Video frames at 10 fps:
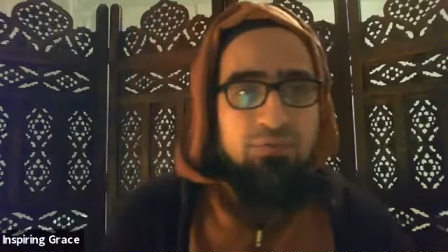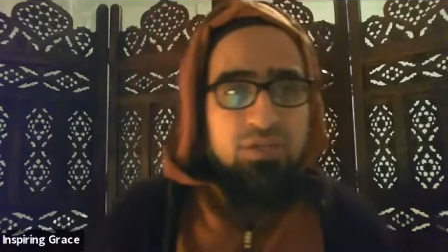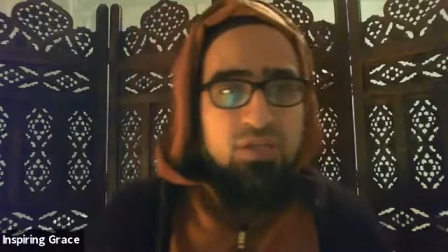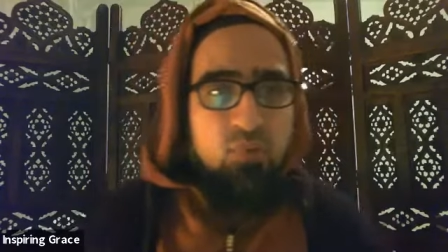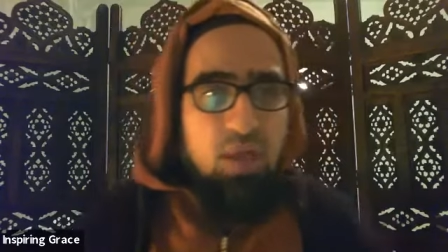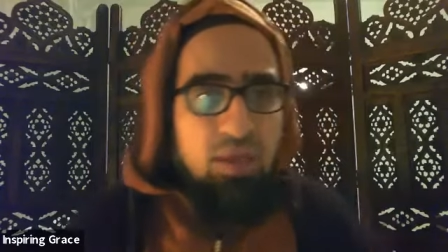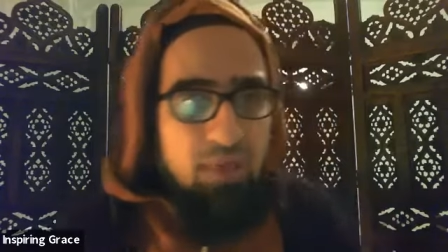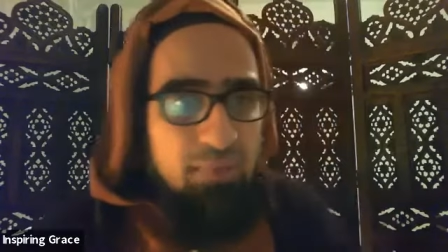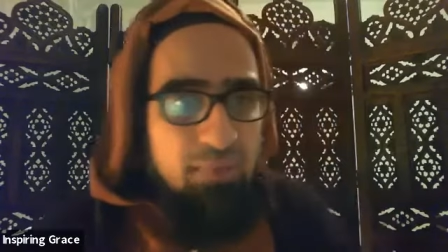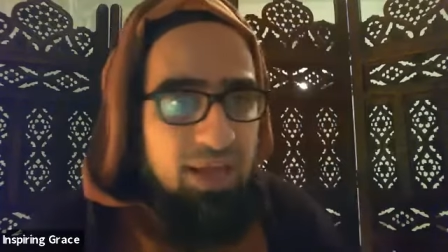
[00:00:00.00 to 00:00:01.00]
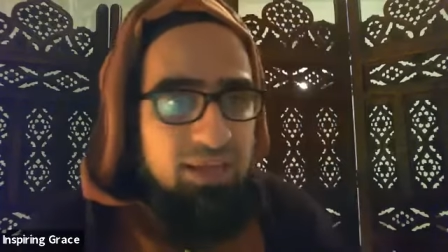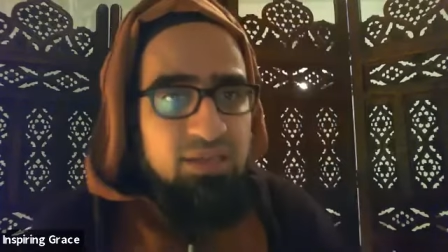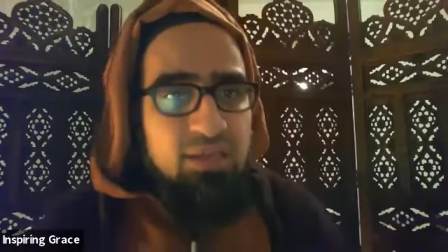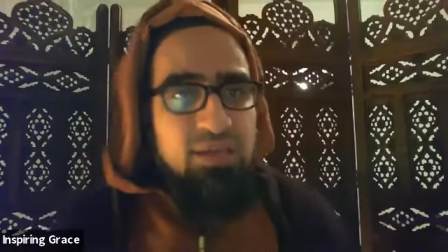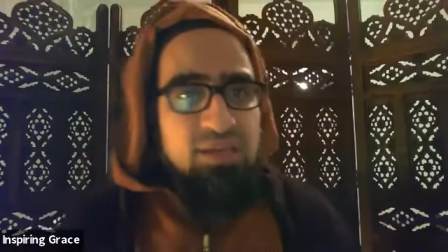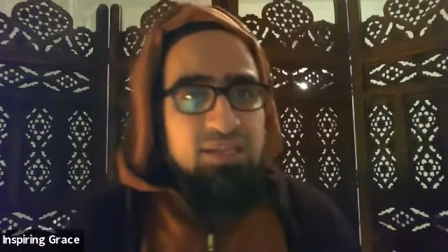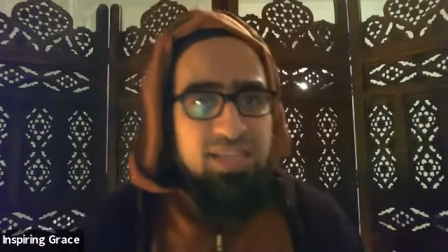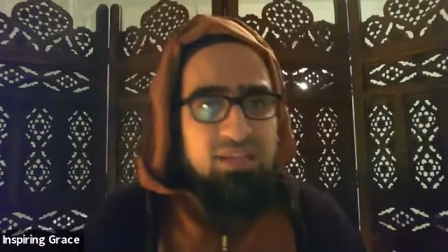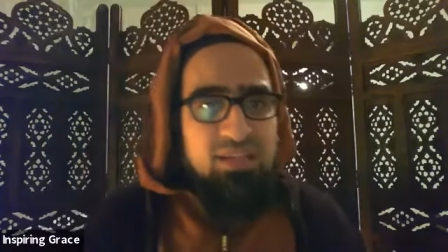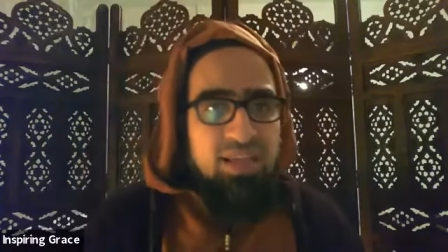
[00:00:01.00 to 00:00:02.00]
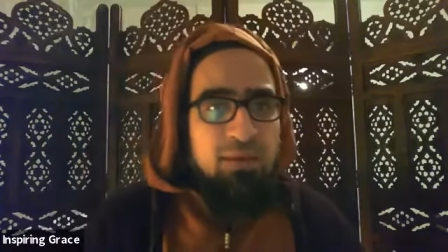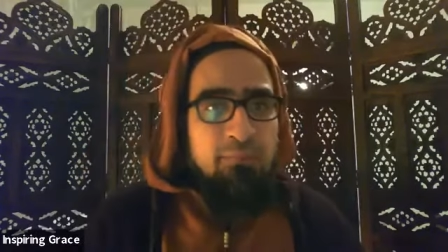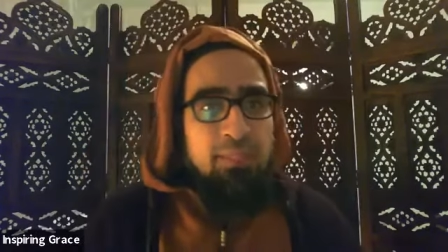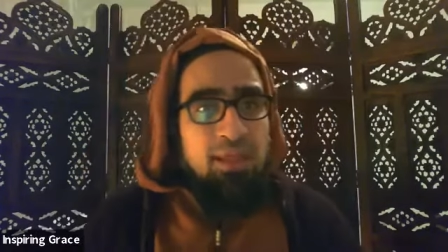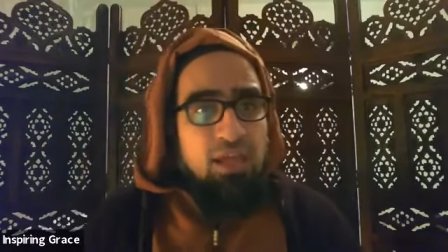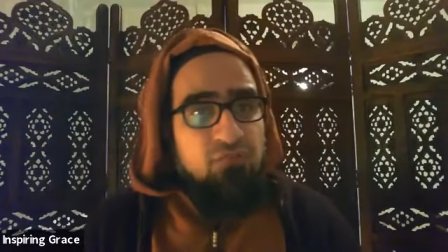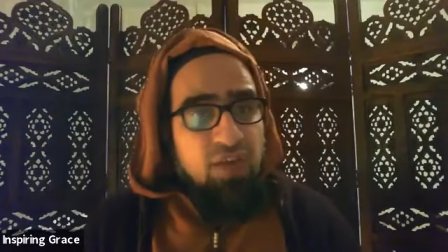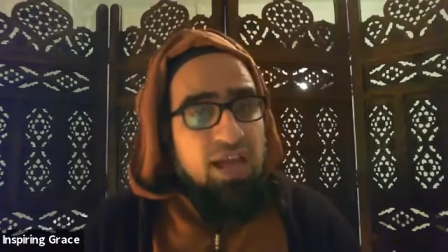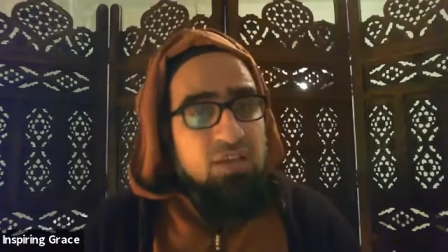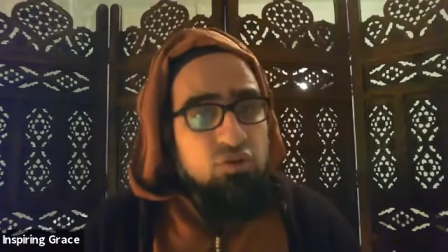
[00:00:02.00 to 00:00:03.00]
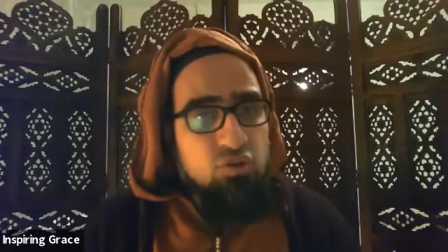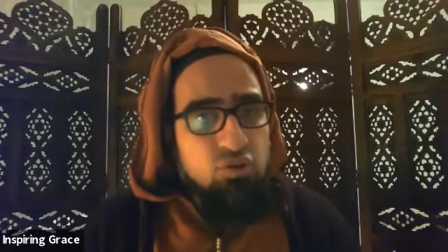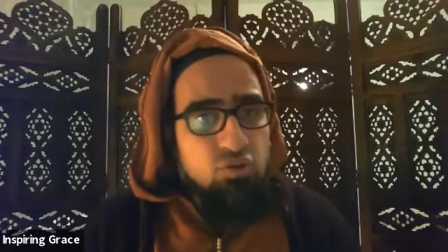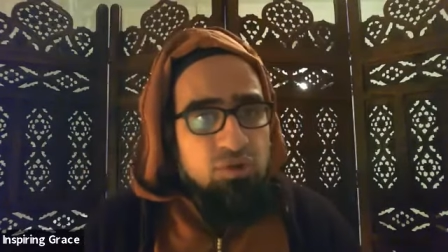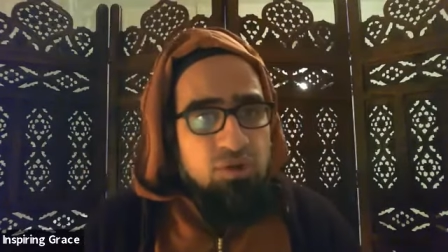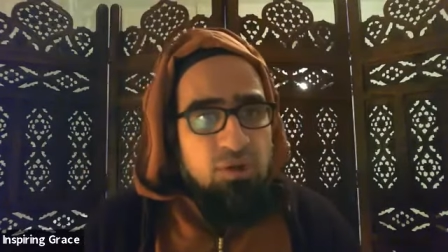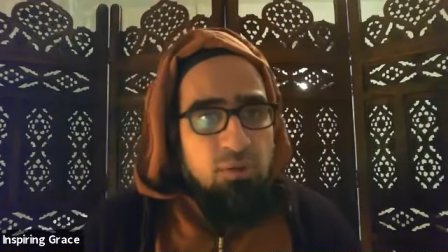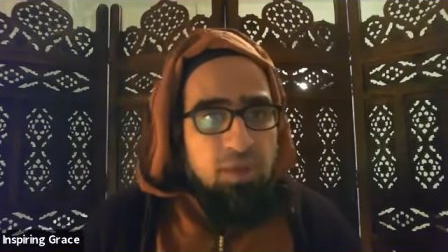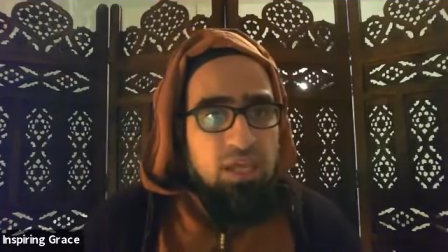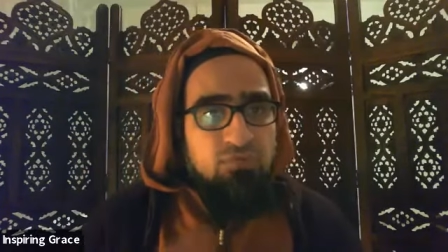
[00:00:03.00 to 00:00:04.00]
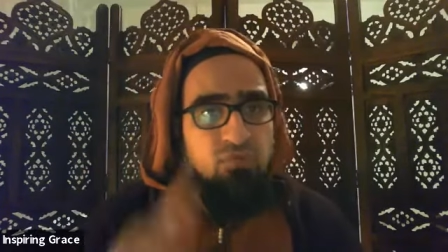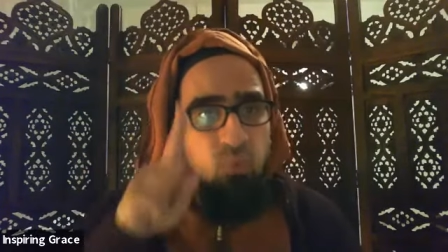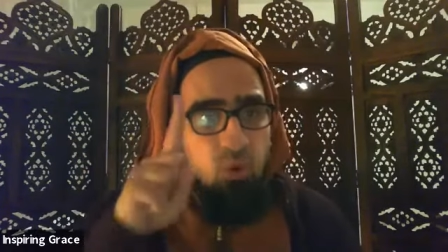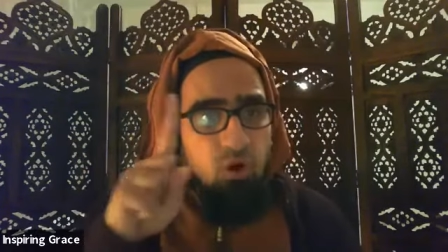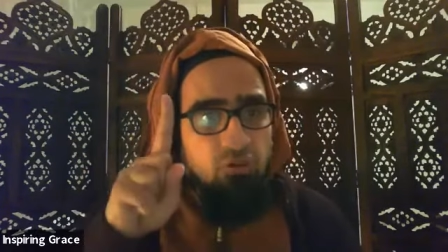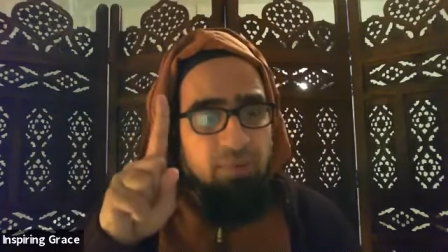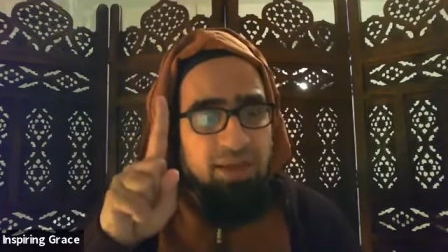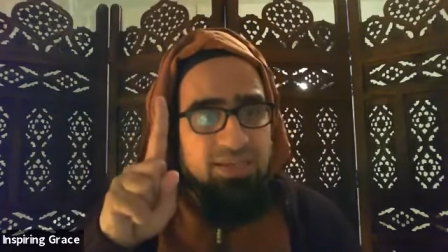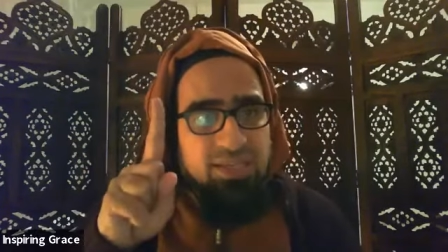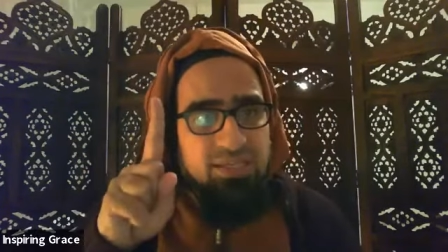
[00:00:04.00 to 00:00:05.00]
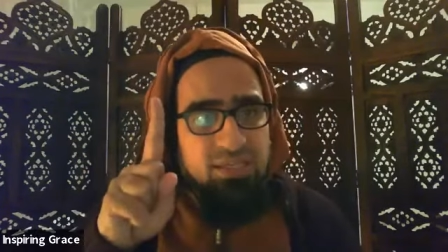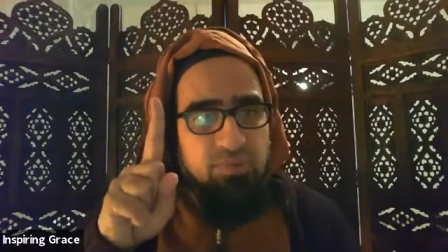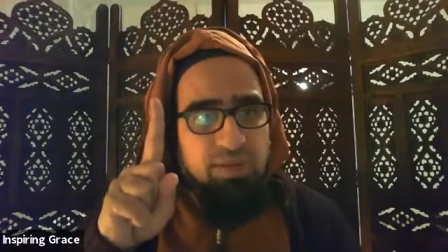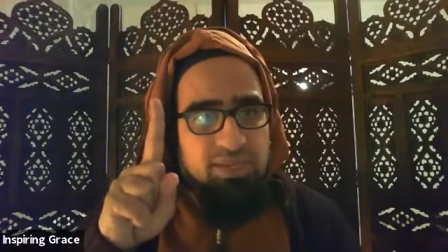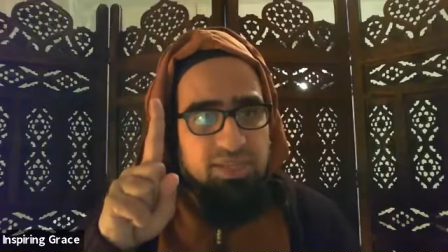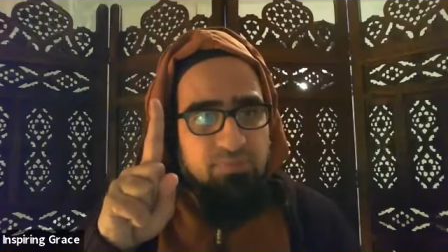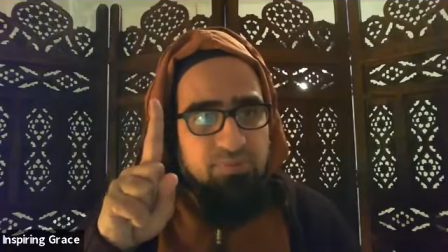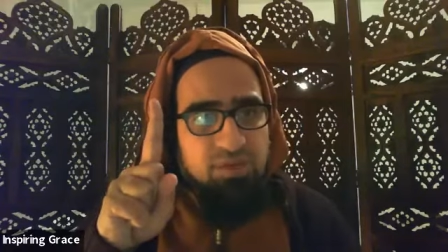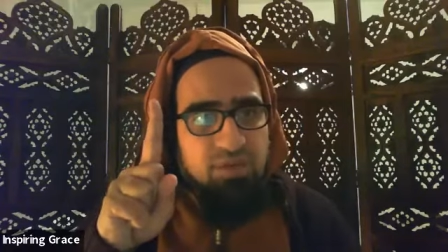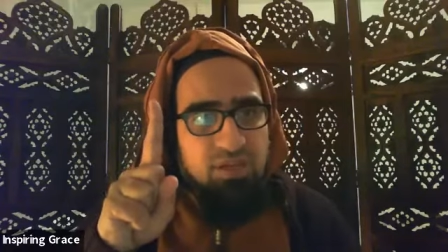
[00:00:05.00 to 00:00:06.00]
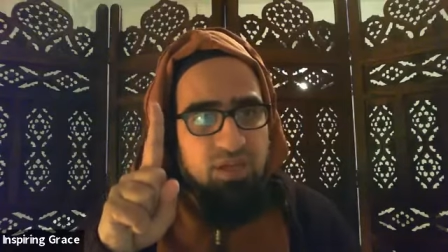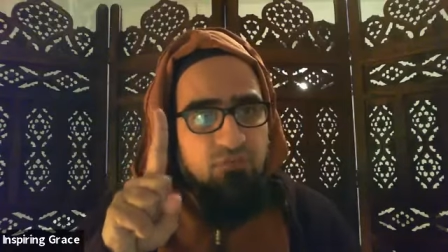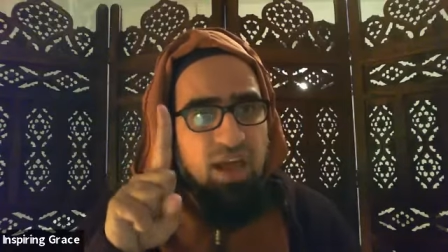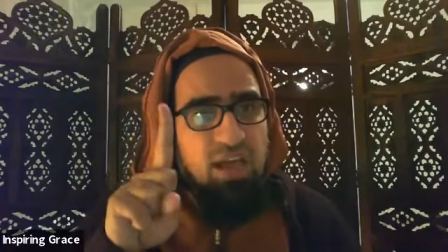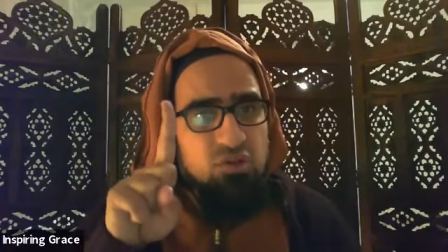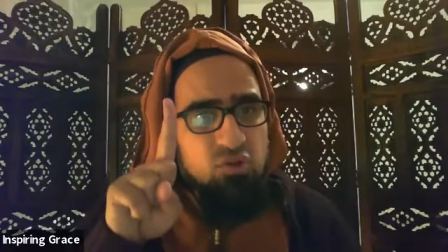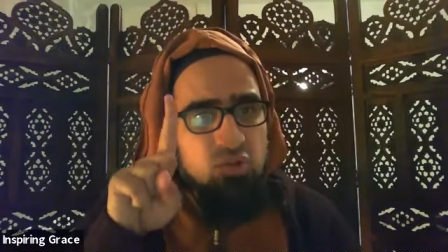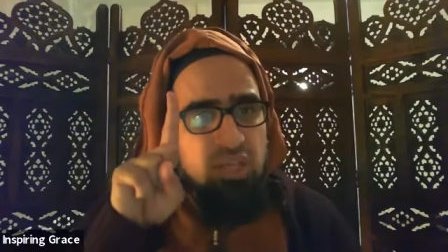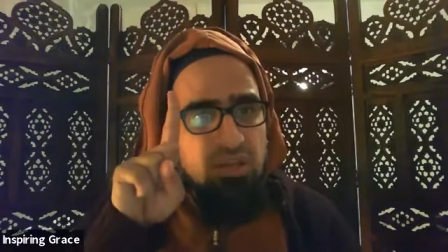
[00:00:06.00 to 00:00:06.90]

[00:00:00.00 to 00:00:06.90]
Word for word: This is why Imam Ali, he said that if I knew that even one of my deeds had been accepted, if I knew,